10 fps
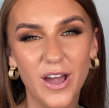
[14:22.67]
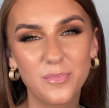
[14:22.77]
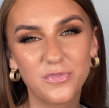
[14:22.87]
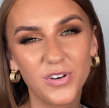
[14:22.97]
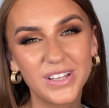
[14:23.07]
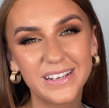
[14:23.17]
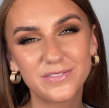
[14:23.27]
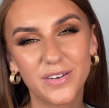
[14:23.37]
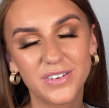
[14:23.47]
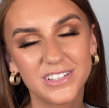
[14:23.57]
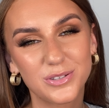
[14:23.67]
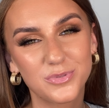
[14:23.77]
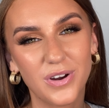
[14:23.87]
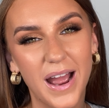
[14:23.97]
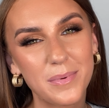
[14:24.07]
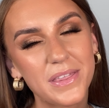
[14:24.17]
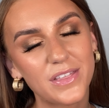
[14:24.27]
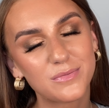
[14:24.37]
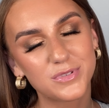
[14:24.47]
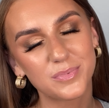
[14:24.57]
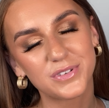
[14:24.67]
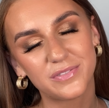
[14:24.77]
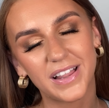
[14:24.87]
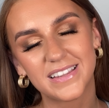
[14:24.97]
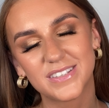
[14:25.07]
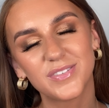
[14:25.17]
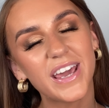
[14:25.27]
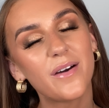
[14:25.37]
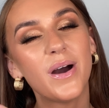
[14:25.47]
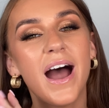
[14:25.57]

Before you leave, don't forget to subscribe, hit that thumbs up button if you like this video,